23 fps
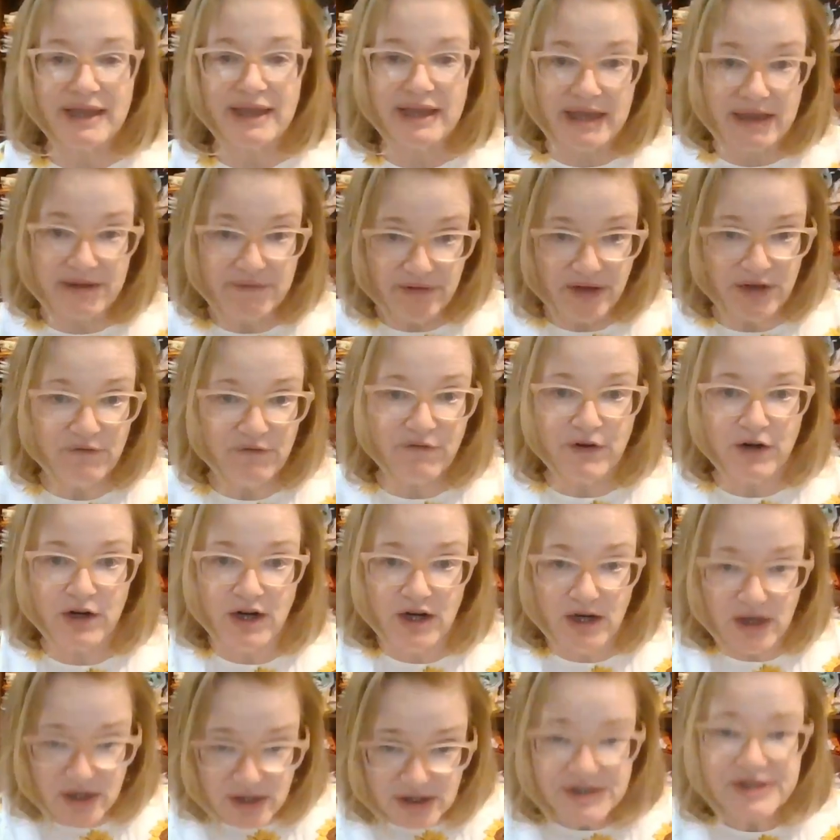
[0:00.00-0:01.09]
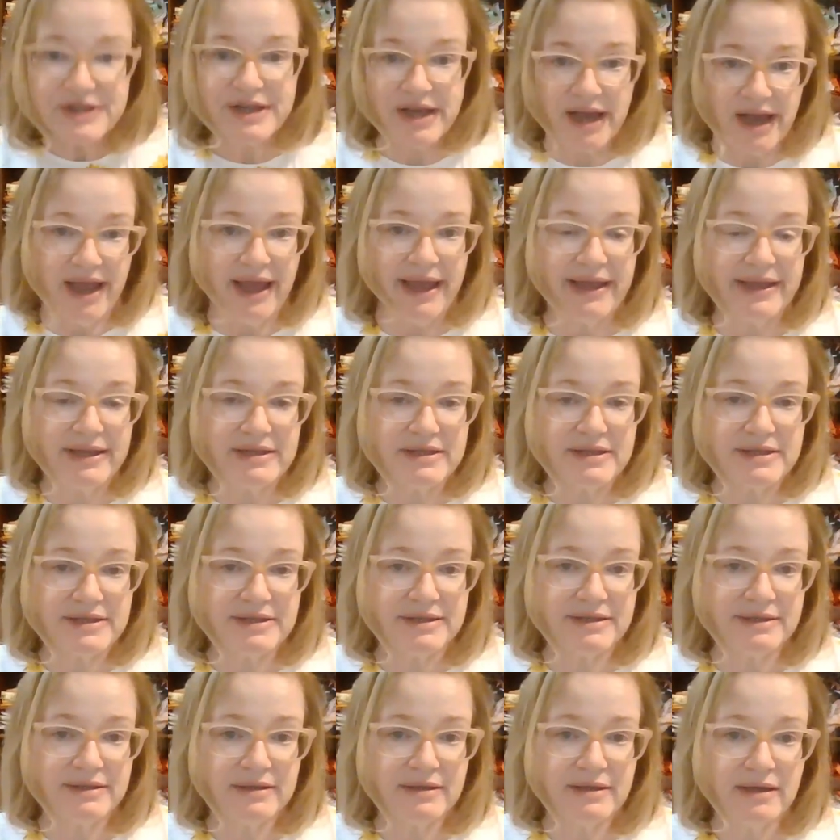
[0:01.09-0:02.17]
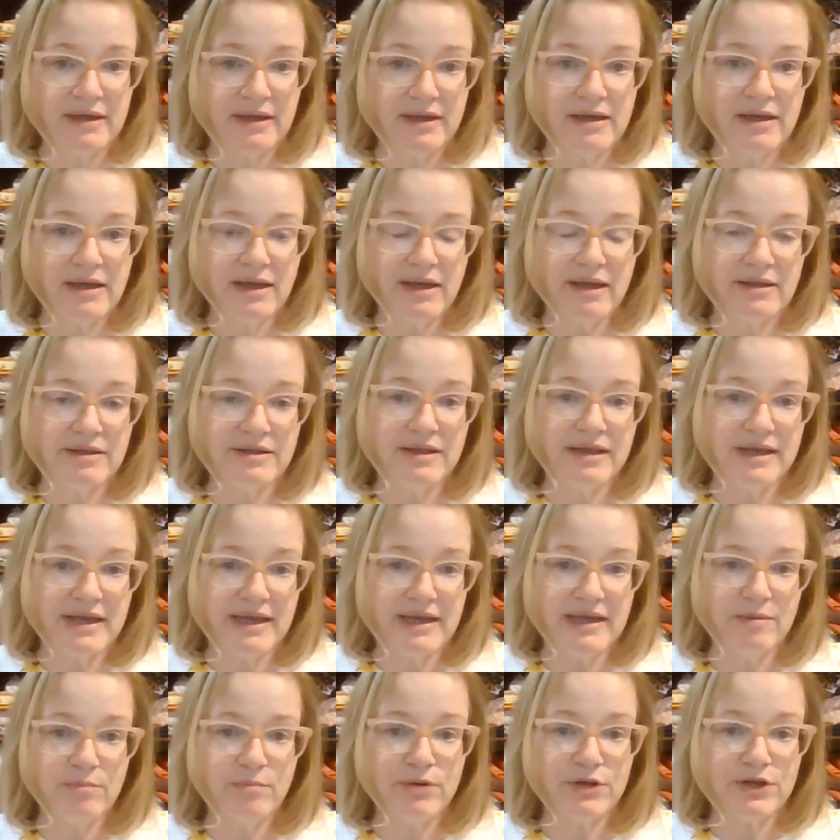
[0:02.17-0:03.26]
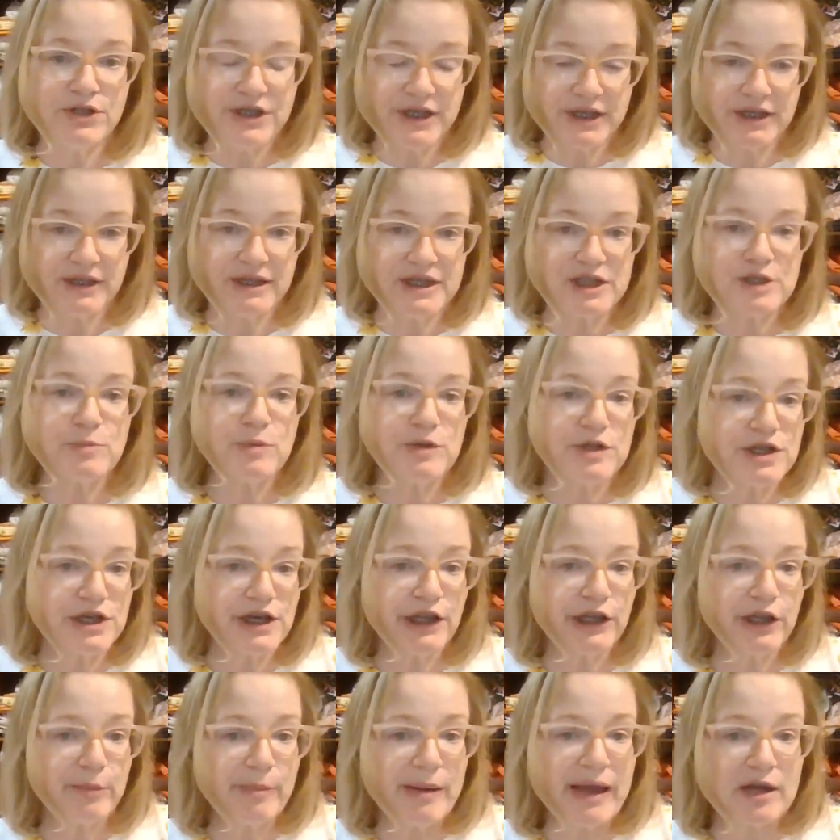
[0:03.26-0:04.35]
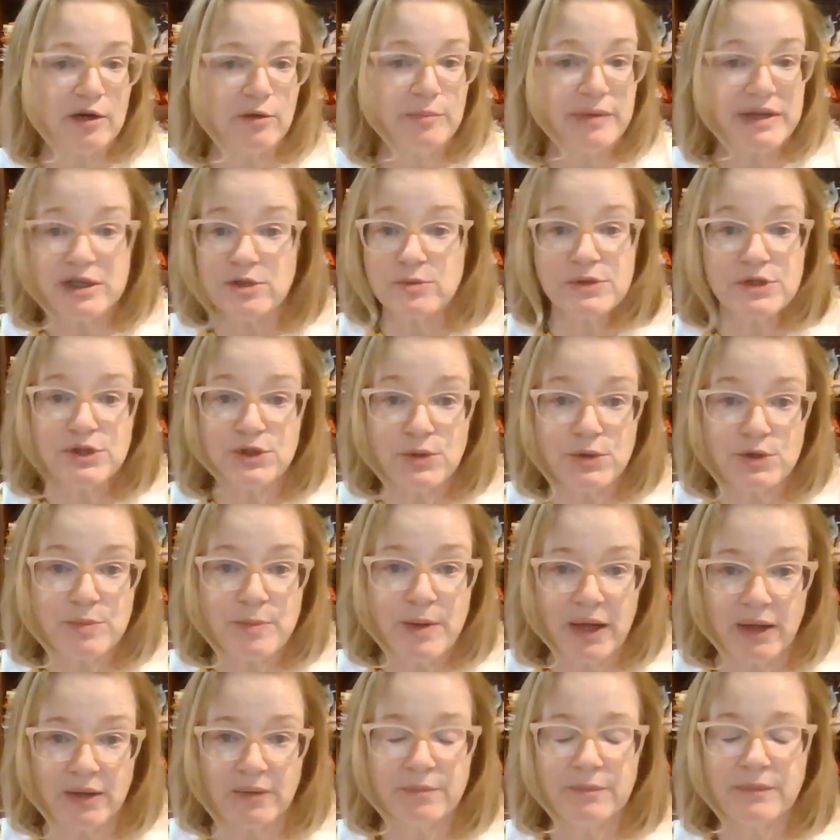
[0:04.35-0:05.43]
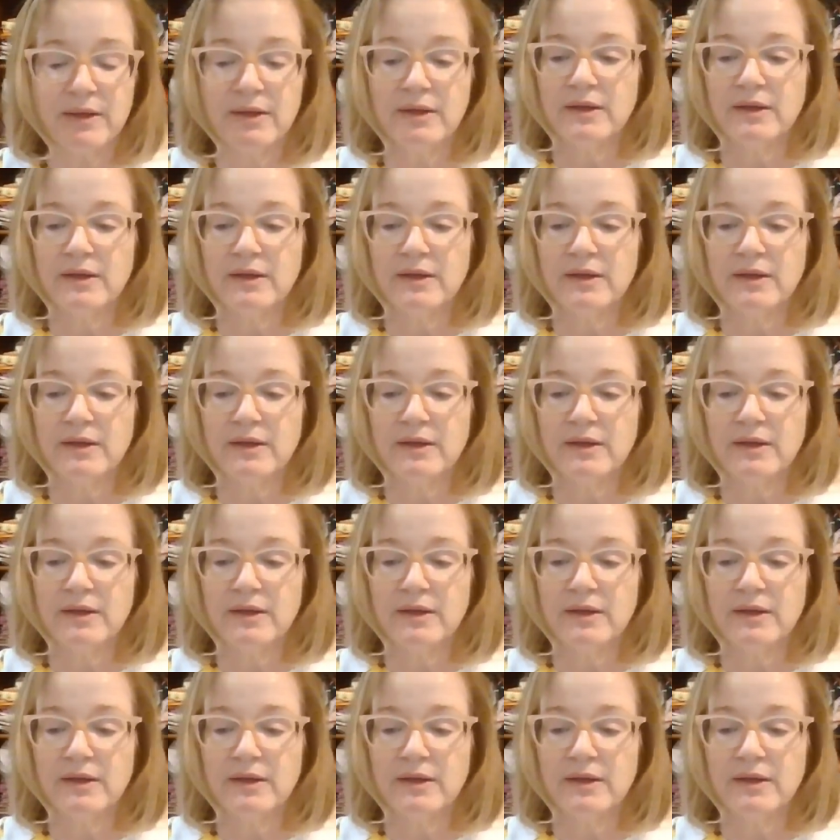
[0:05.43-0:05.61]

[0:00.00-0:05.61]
Even for her size, this particular pattern piece was too small.